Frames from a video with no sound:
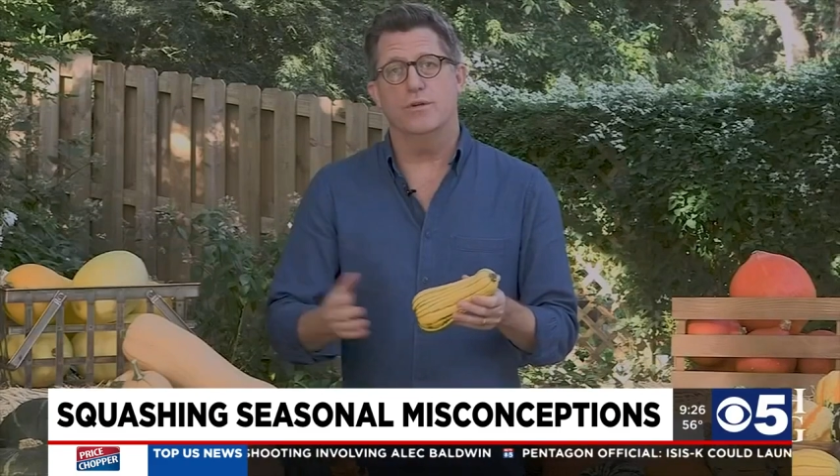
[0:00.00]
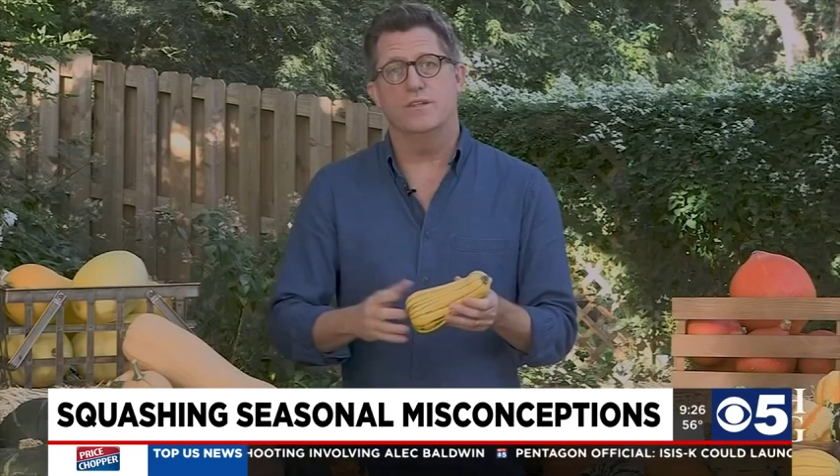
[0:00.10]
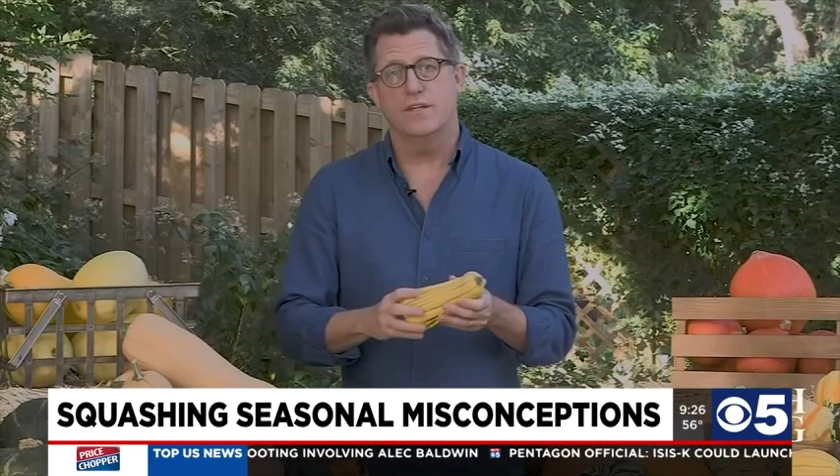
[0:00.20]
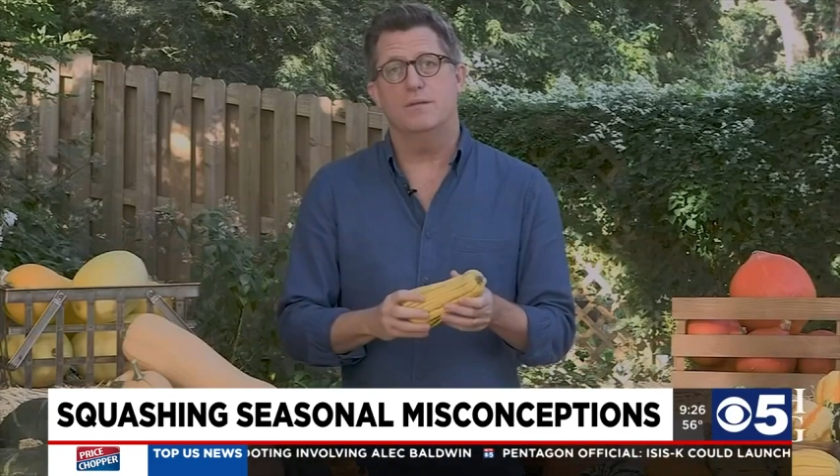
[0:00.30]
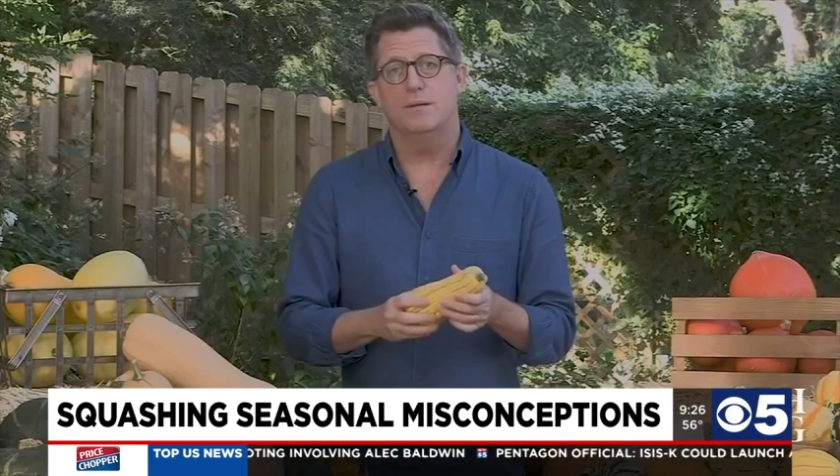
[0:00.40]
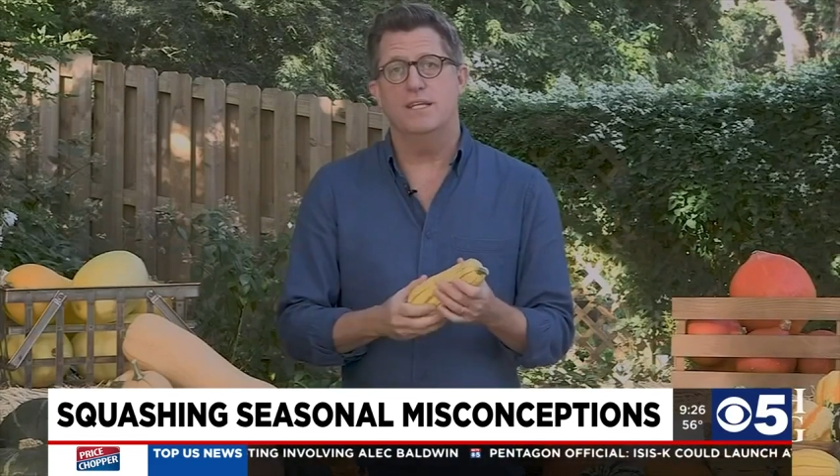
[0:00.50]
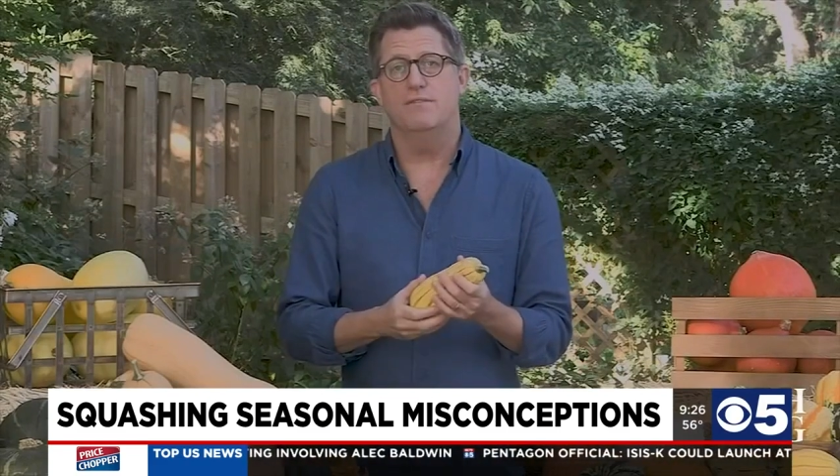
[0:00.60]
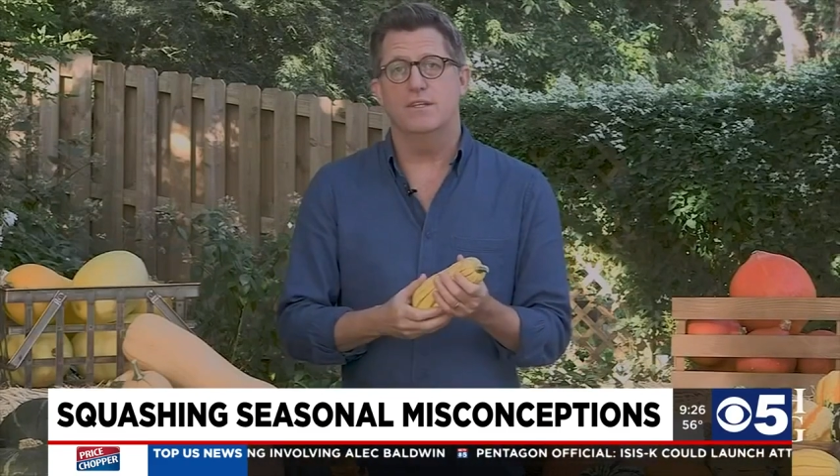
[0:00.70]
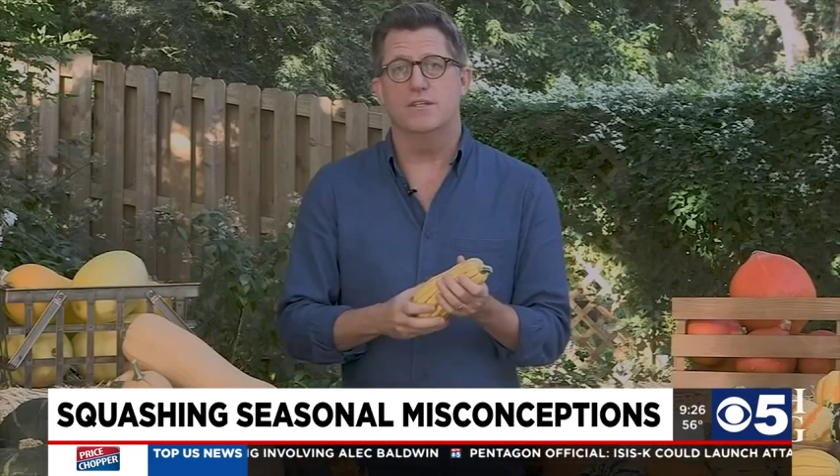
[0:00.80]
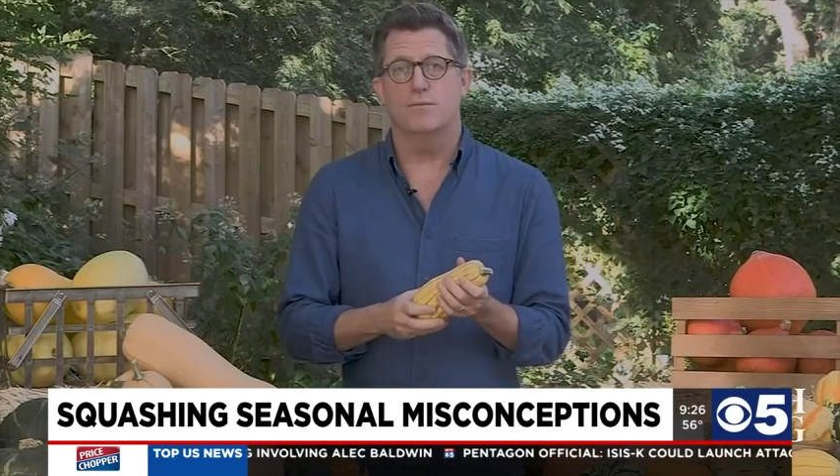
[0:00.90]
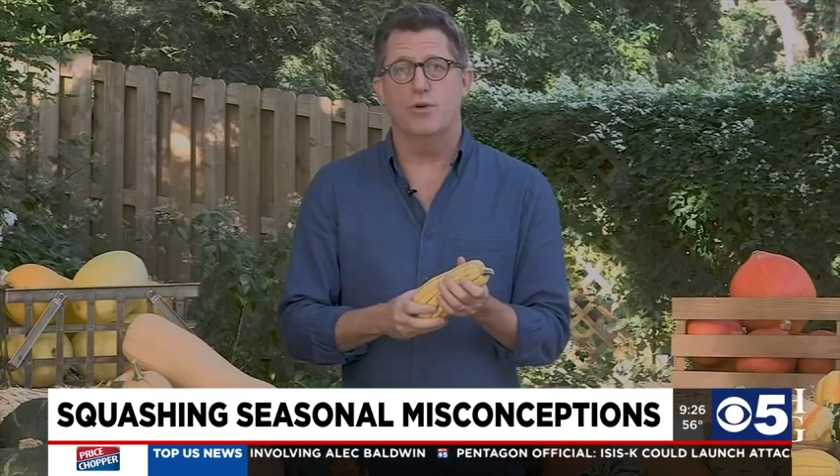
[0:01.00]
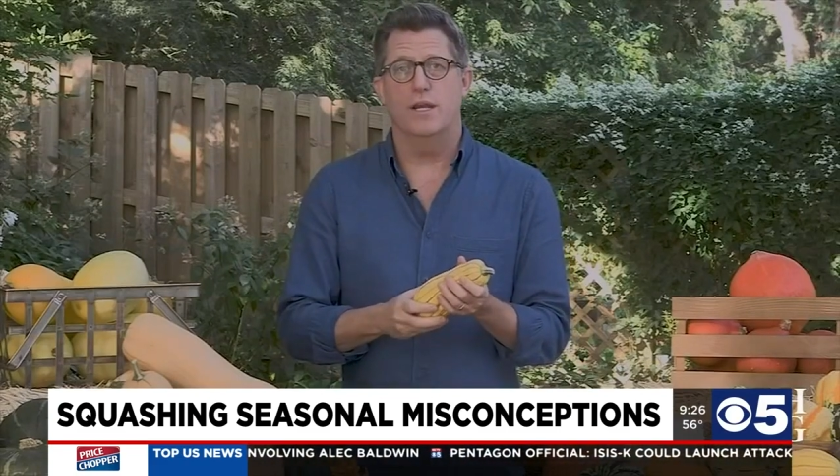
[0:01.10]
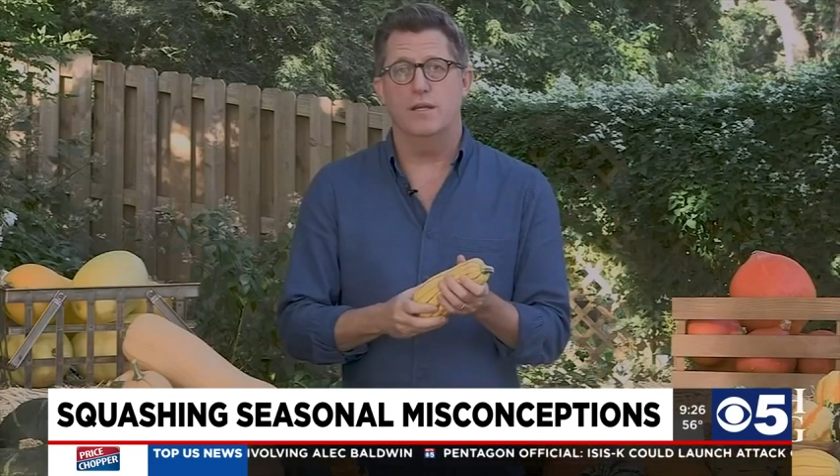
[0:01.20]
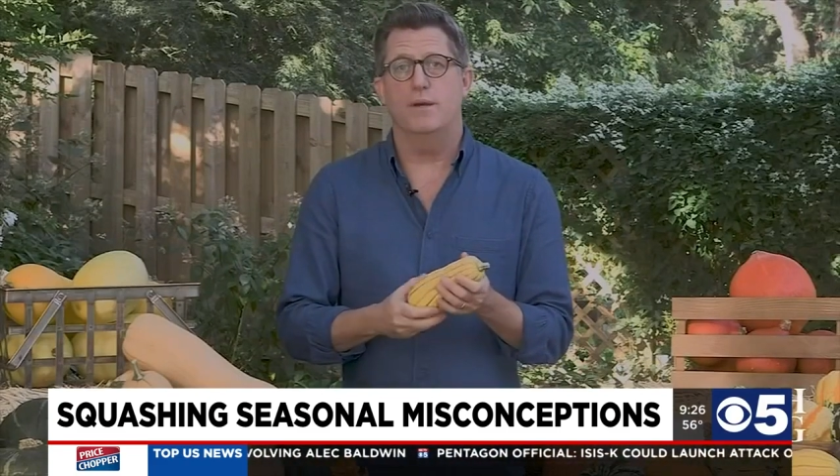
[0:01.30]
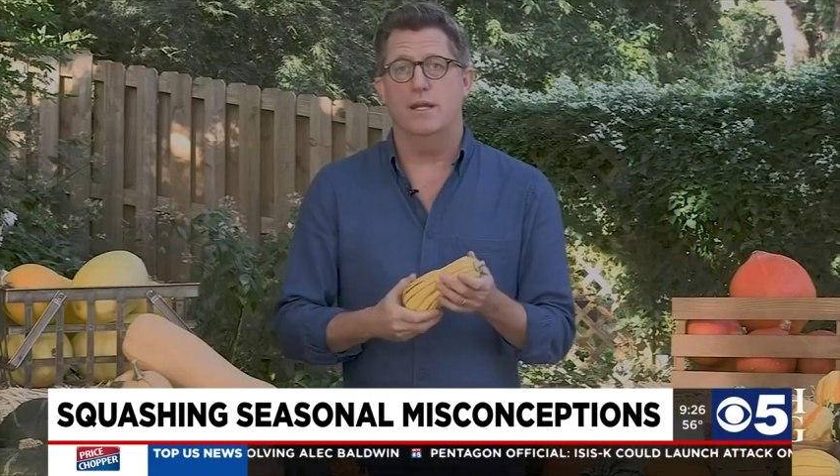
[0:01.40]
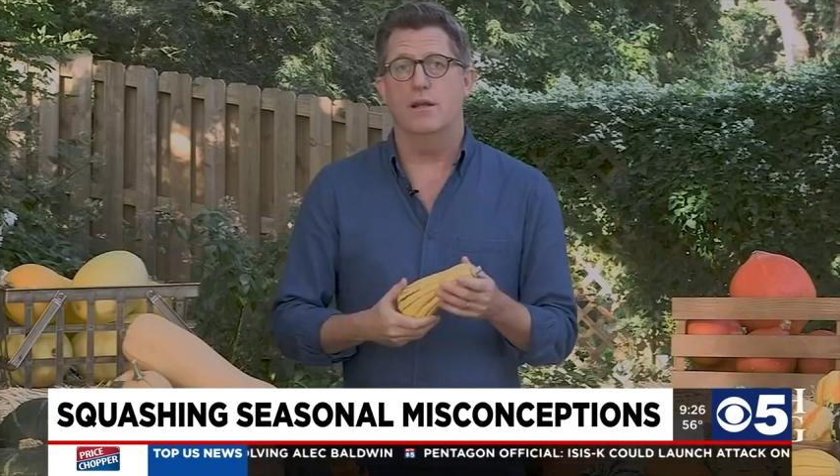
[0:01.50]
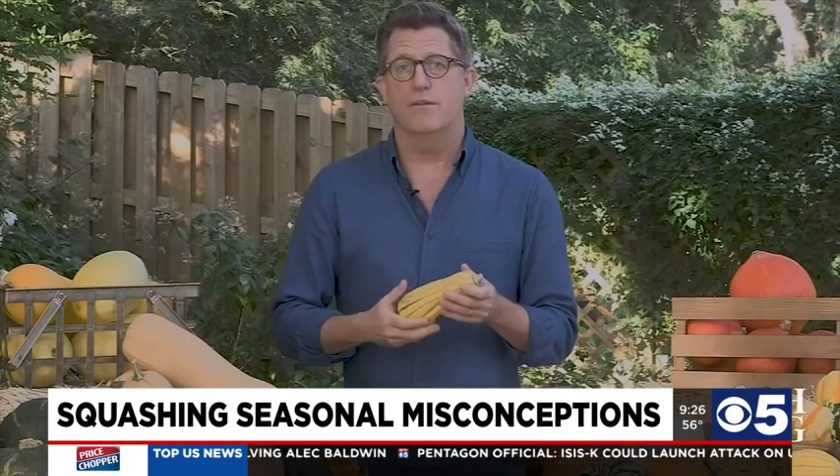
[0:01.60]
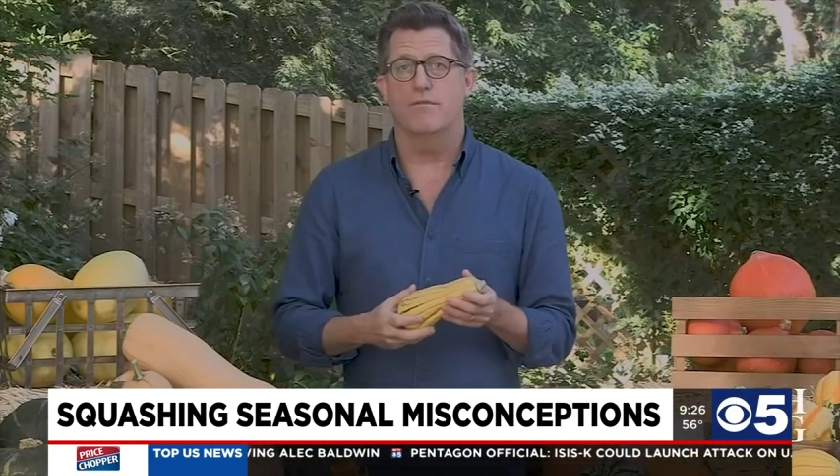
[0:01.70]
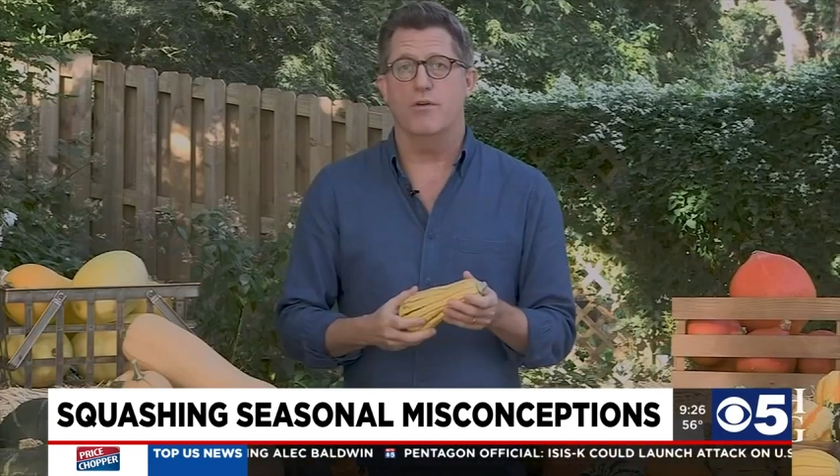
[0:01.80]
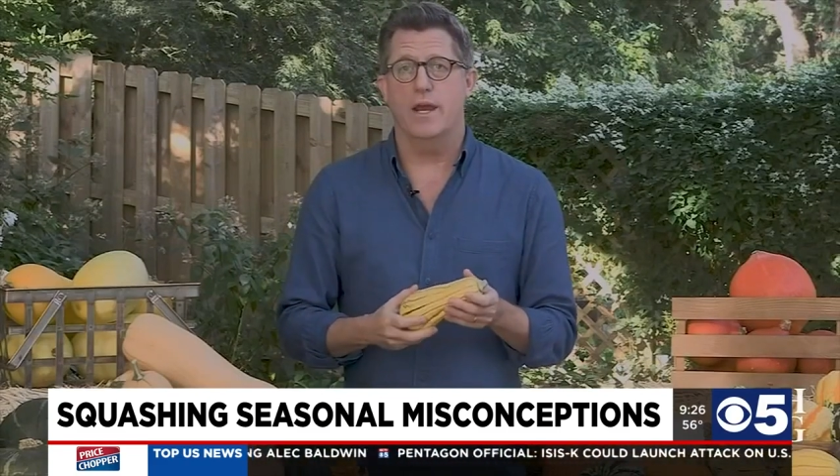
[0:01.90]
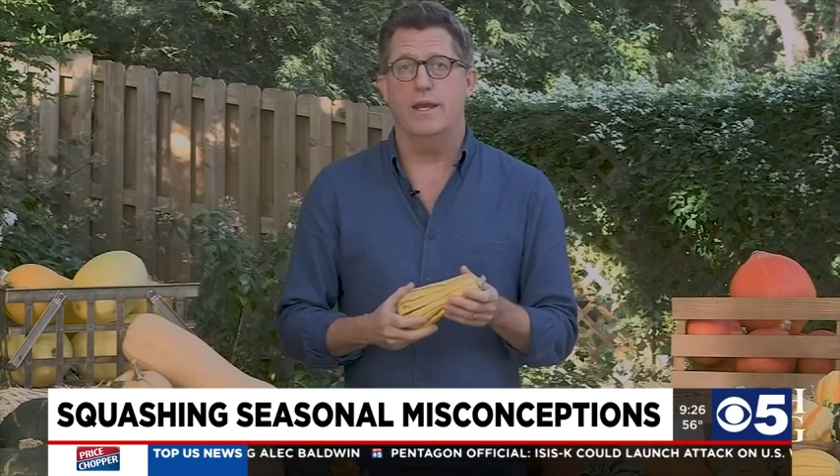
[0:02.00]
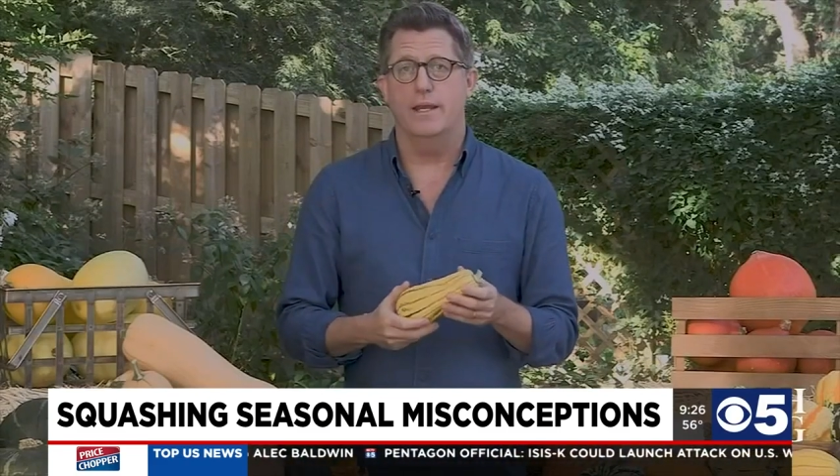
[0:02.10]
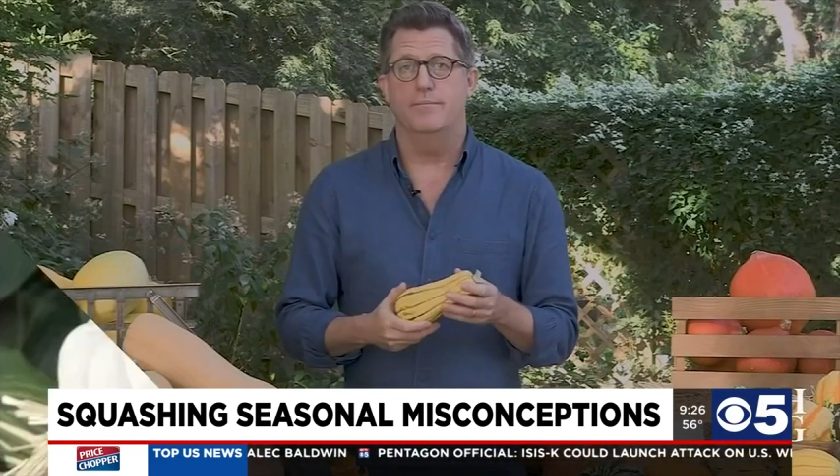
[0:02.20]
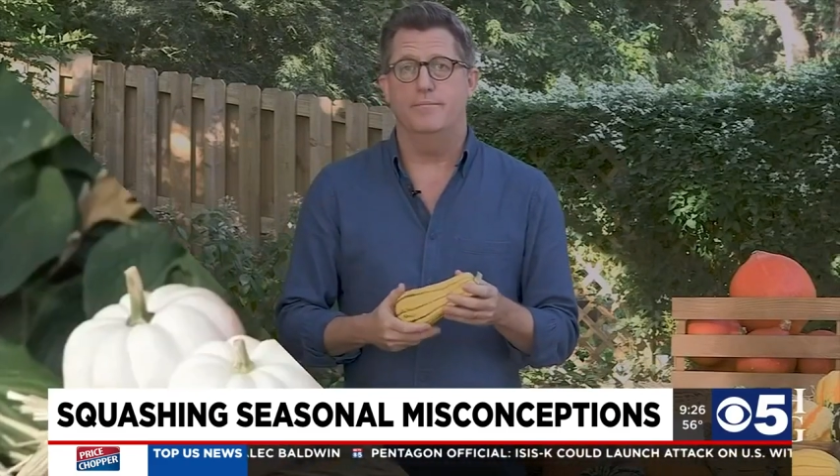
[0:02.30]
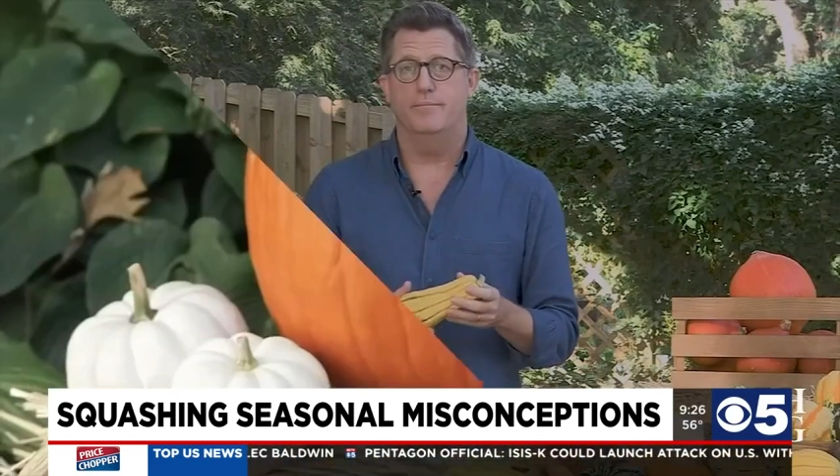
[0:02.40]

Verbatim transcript: and sometimes even to spring, depending on the variety.